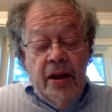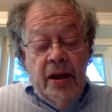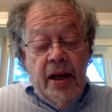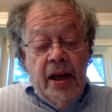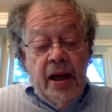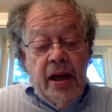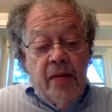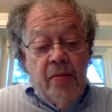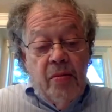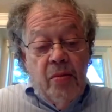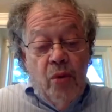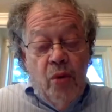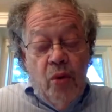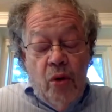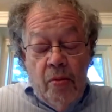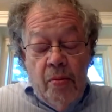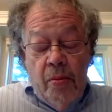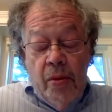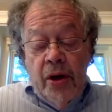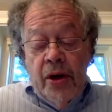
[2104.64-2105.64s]
had more
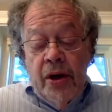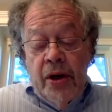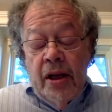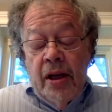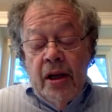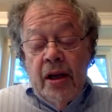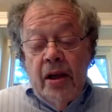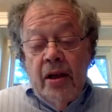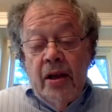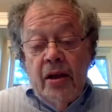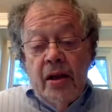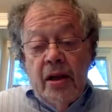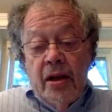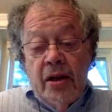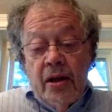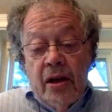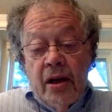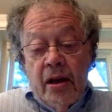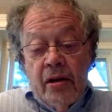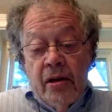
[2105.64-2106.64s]
money than
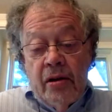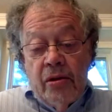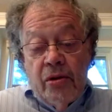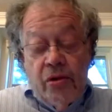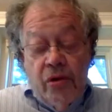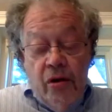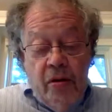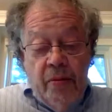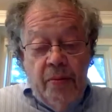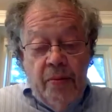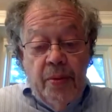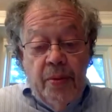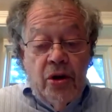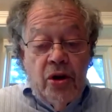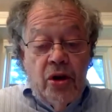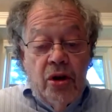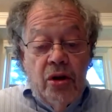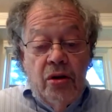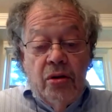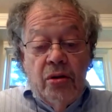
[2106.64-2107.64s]
Donald Trump, and
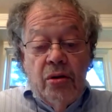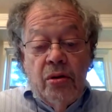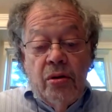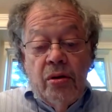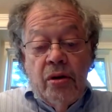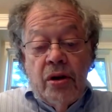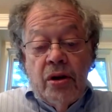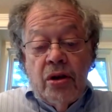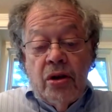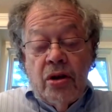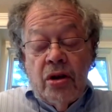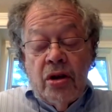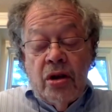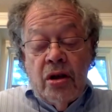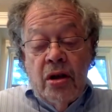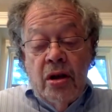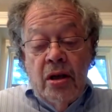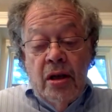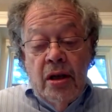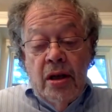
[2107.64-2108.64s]
she lost.
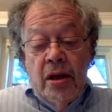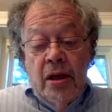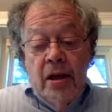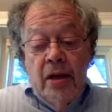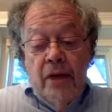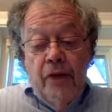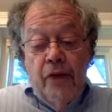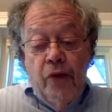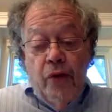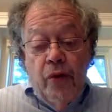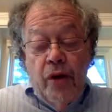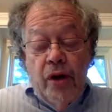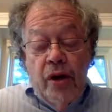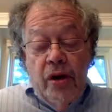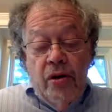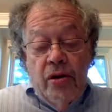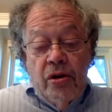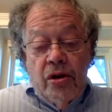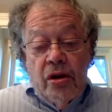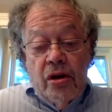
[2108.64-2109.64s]
4
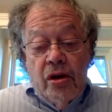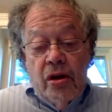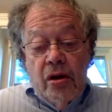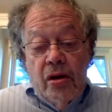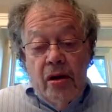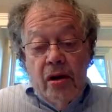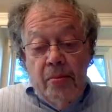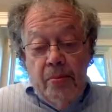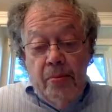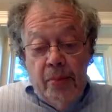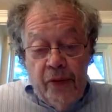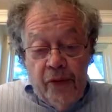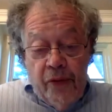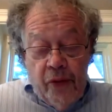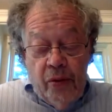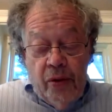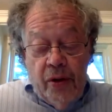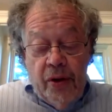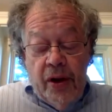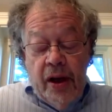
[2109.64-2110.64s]
years
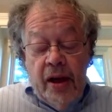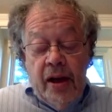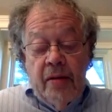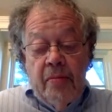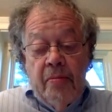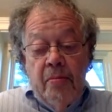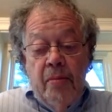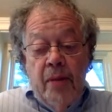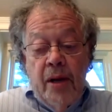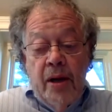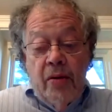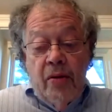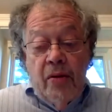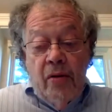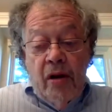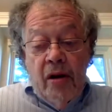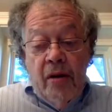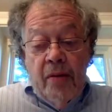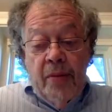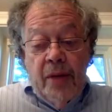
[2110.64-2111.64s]
before that, Mitt
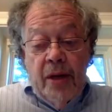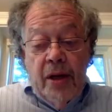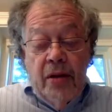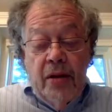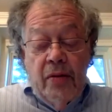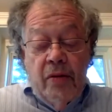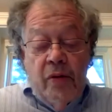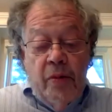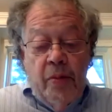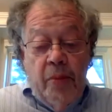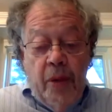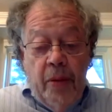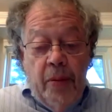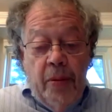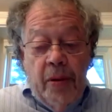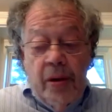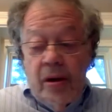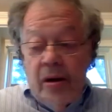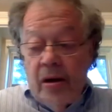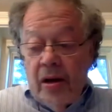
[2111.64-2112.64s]
Romney, the
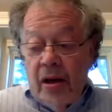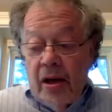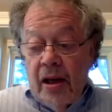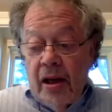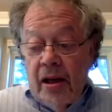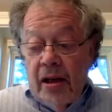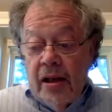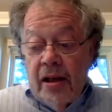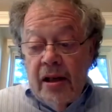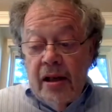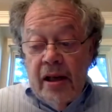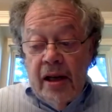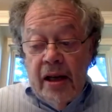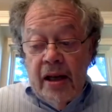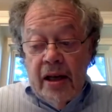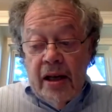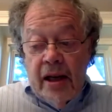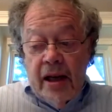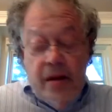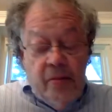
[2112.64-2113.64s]
Republican
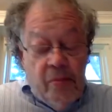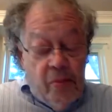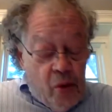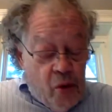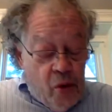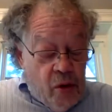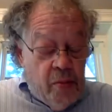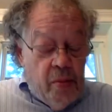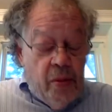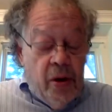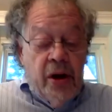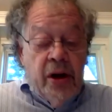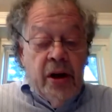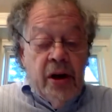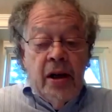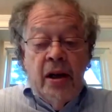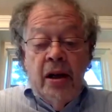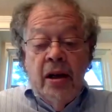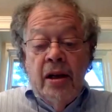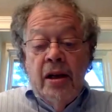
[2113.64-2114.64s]
candidate, had more
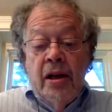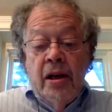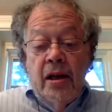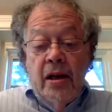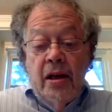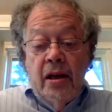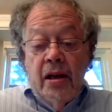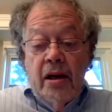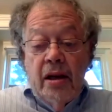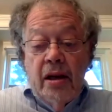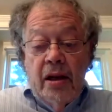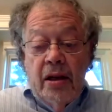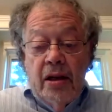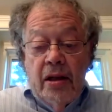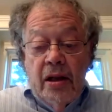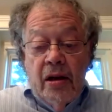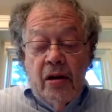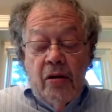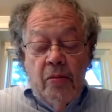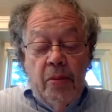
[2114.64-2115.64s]
money
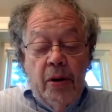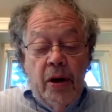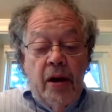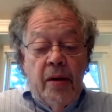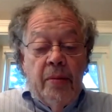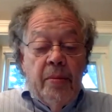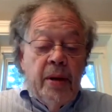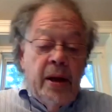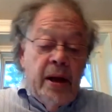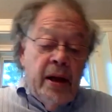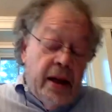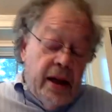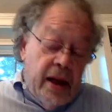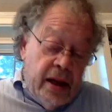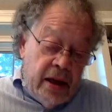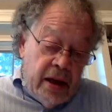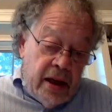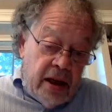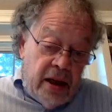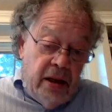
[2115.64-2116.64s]
than Obama,
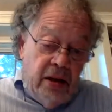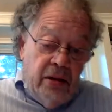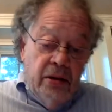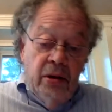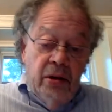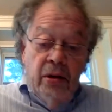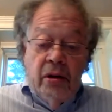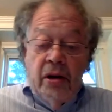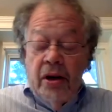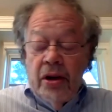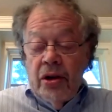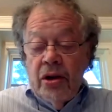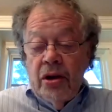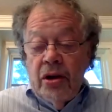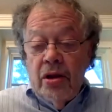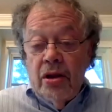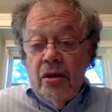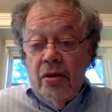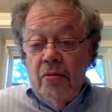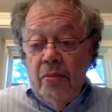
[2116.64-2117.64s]
and he
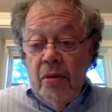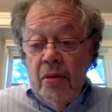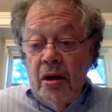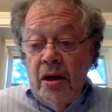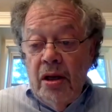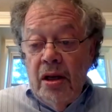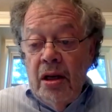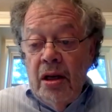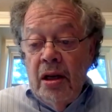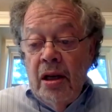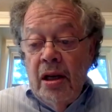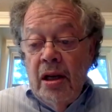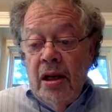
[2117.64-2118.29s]
lost. So money